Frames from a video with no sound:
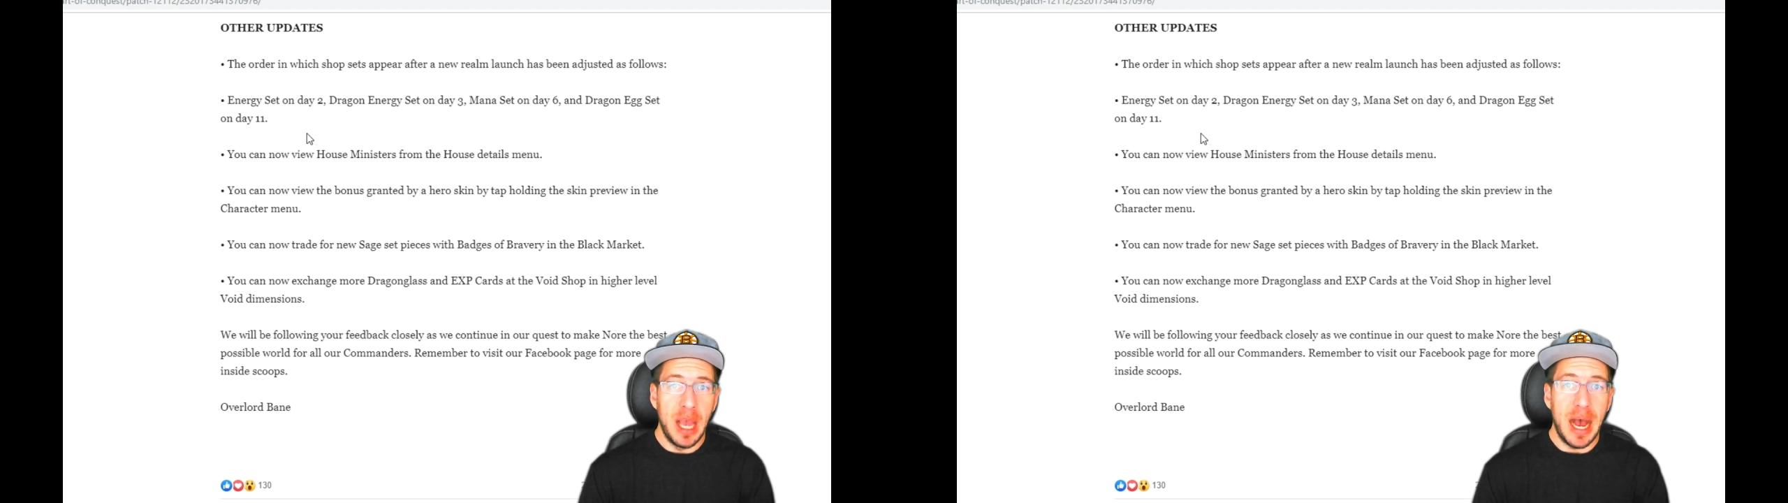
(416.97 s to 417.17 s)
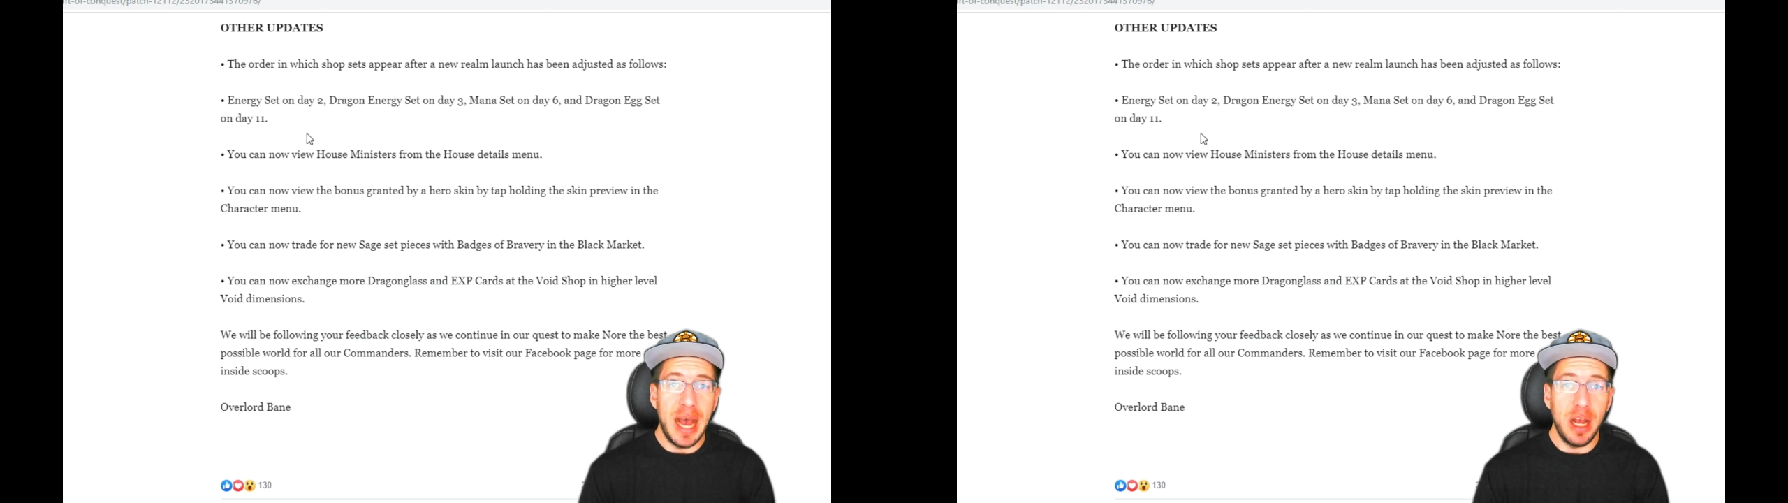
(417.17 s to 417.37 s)

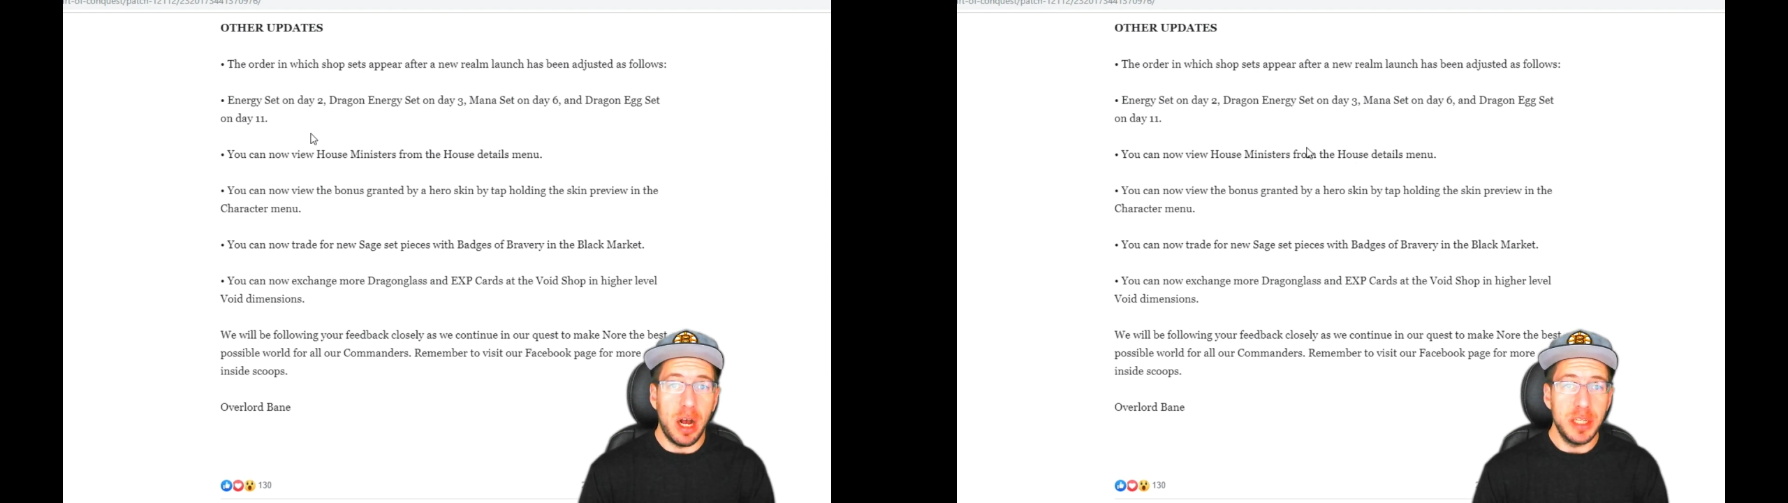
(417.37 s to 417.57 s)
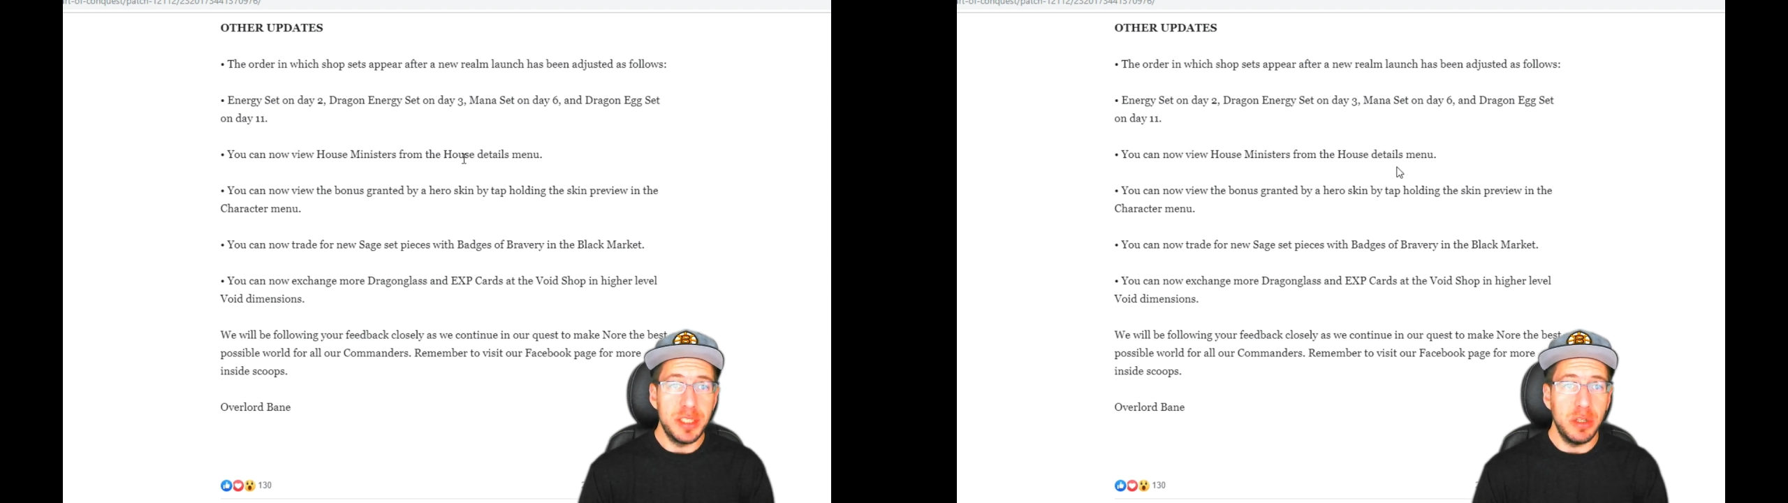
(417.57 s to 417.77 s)
I
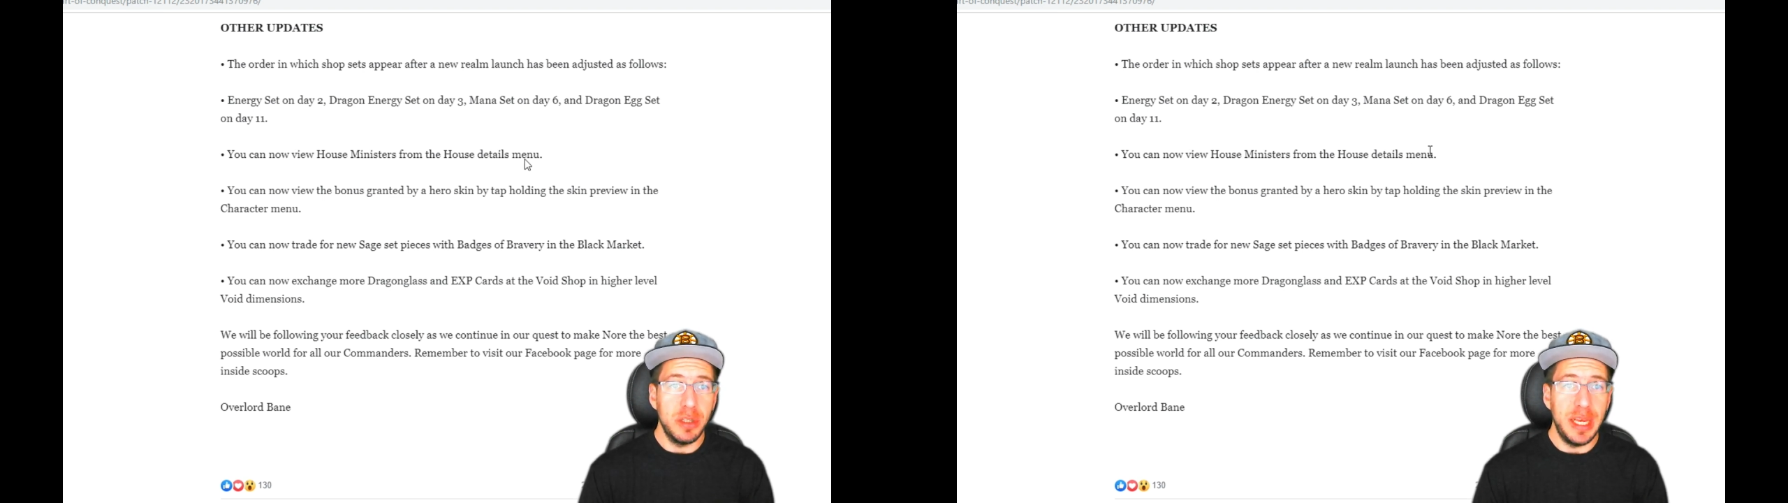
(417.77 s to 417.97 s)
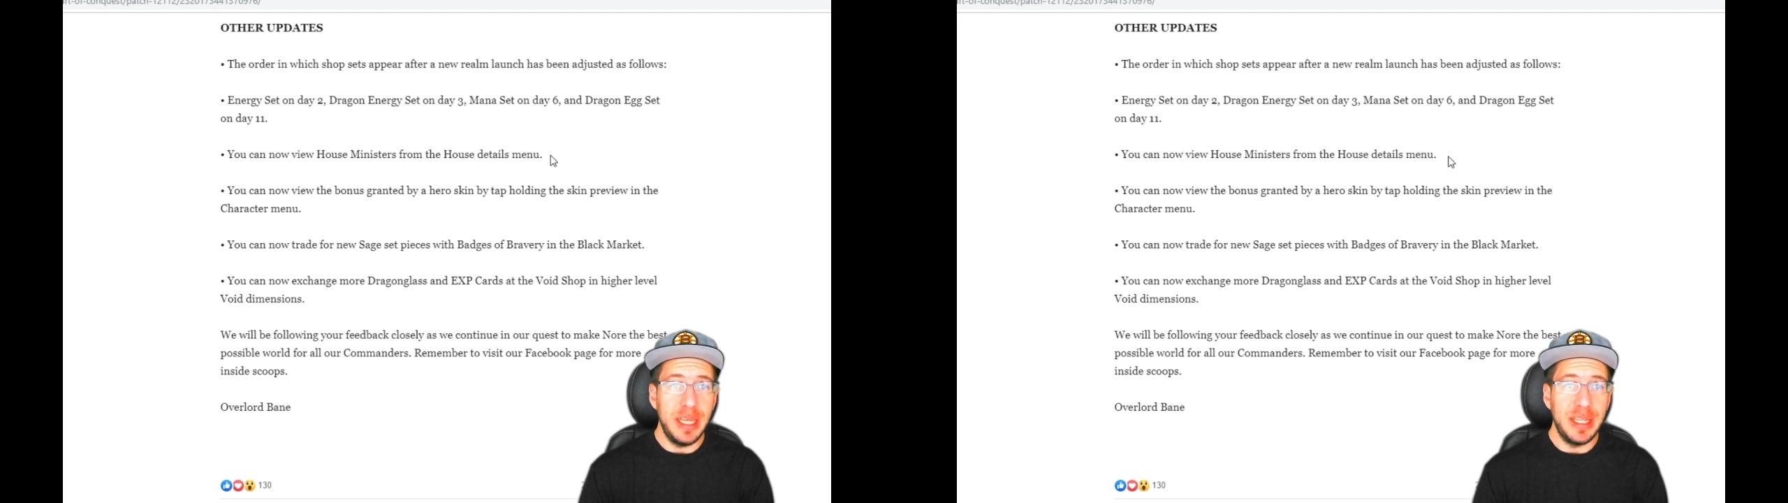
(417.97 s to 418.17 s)
also
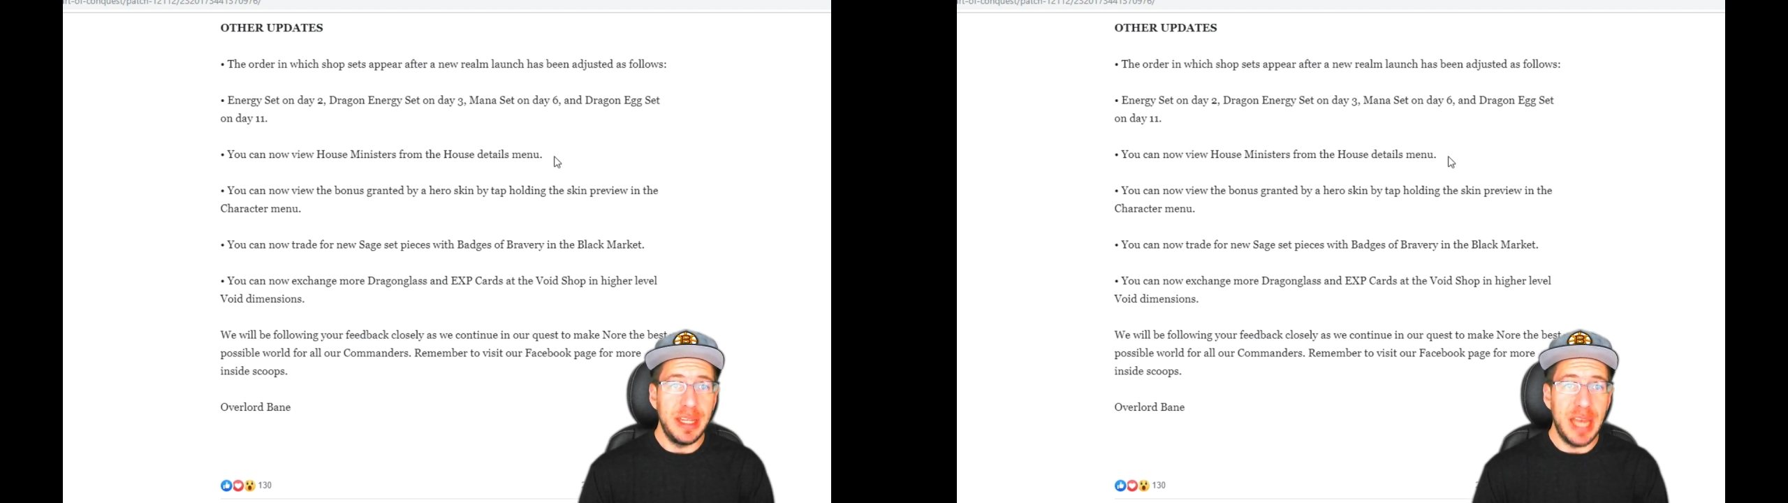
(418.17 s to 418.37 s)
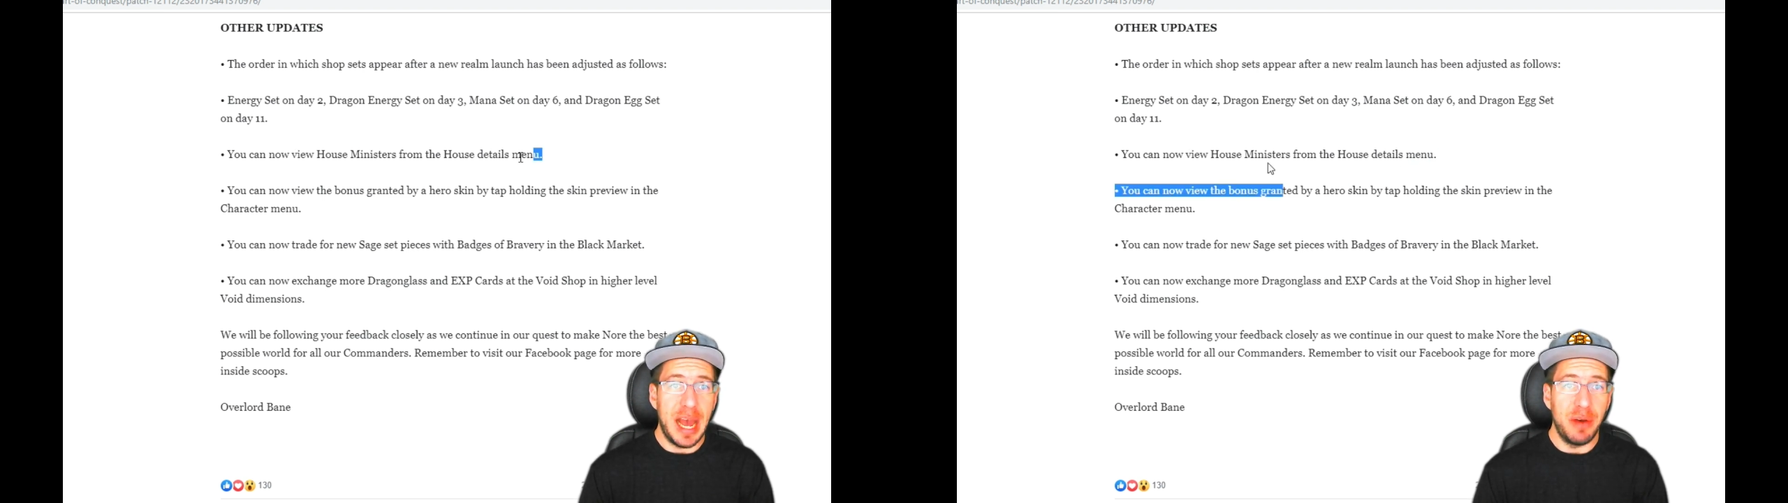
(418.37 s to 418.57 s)

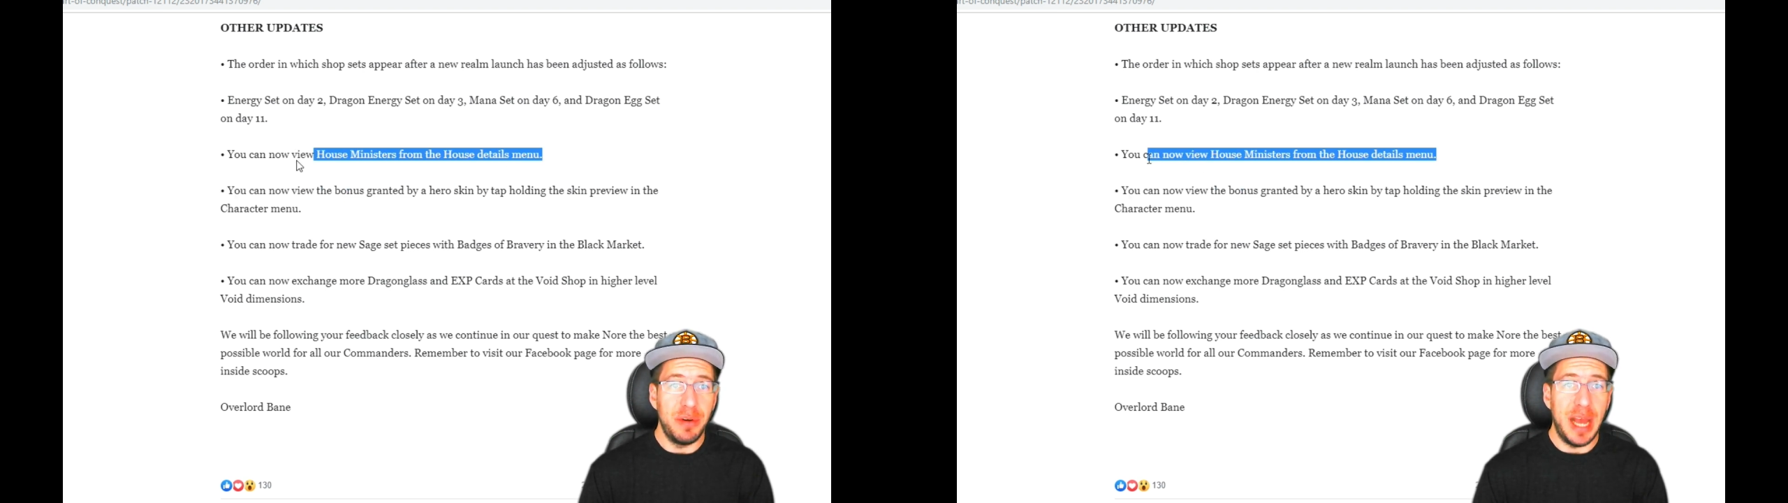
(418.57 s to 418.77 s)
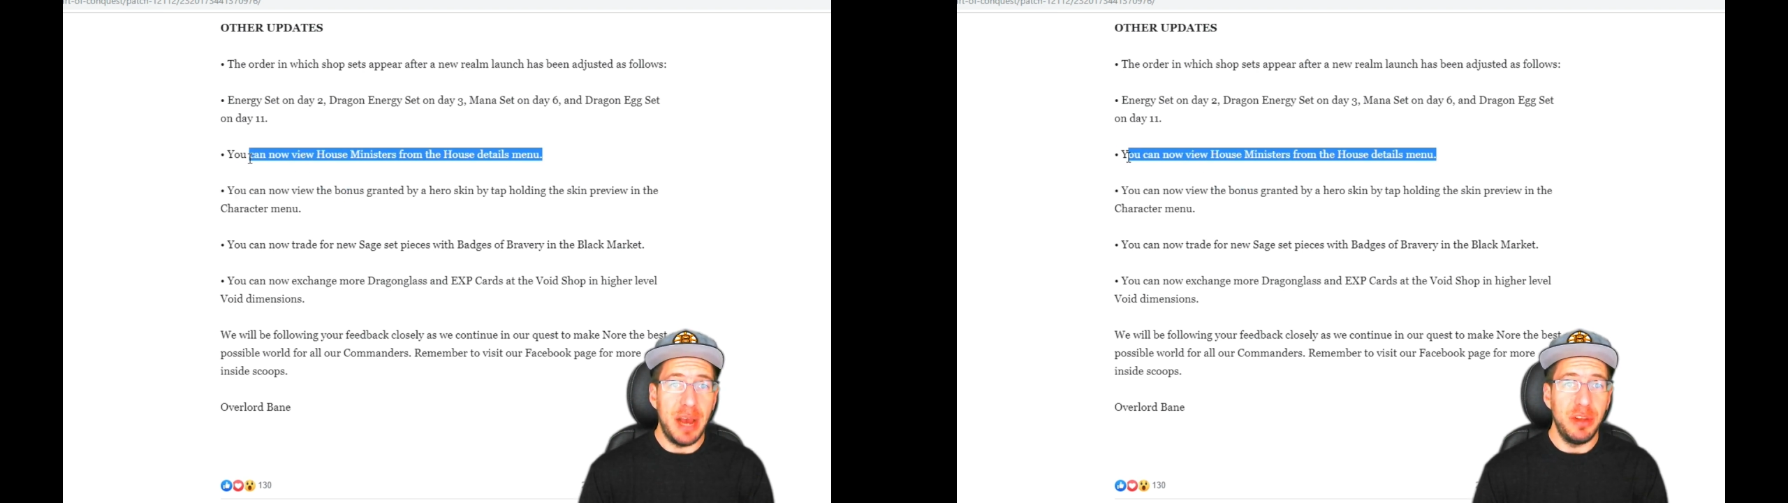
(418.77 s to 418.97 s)
like how
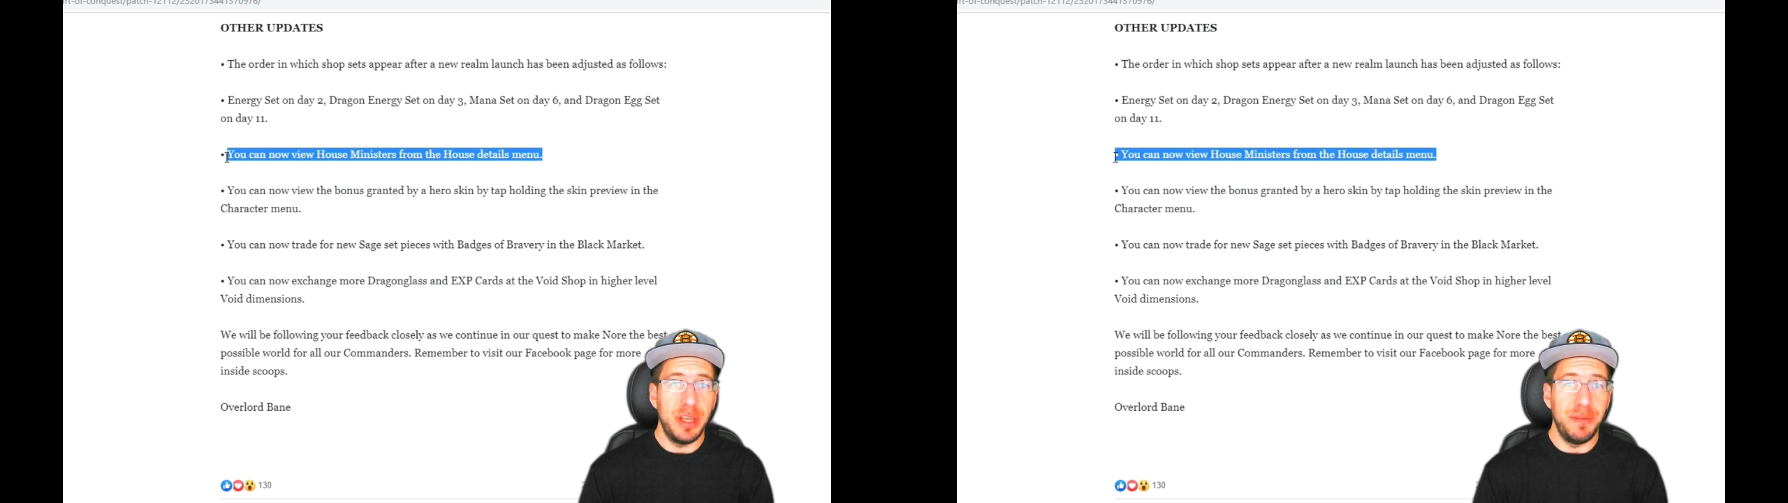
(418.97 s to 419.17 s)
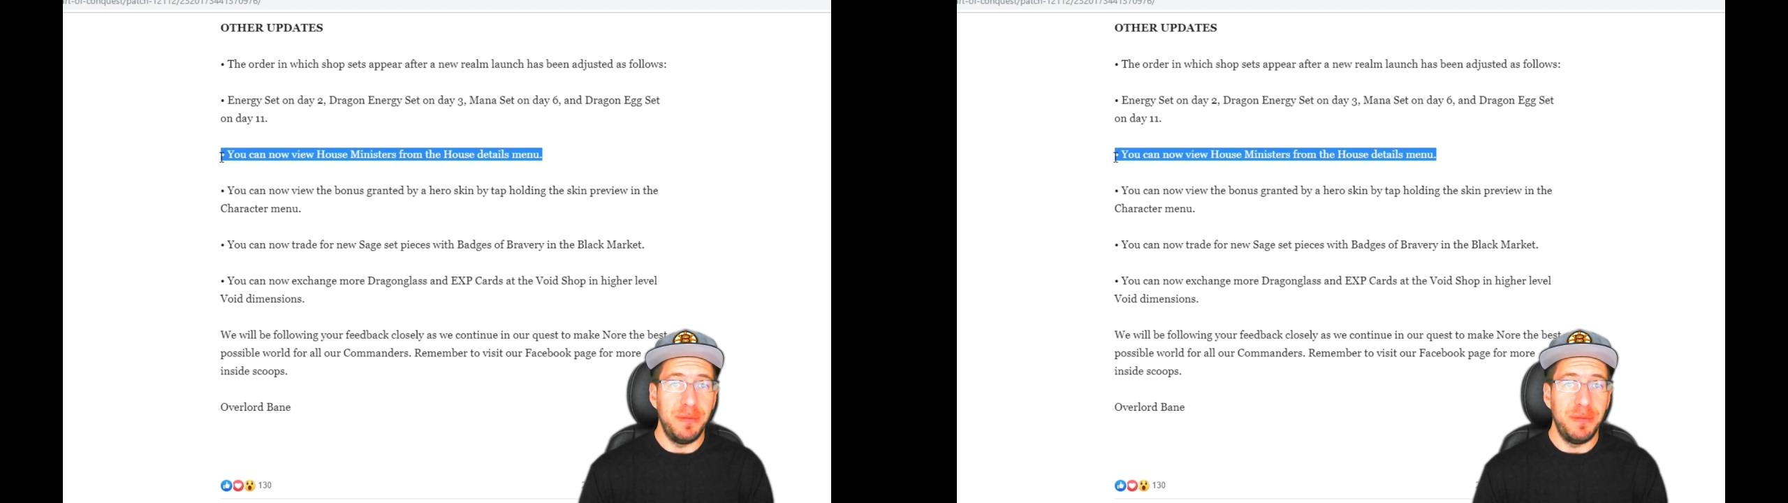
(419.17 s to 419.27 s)
now you can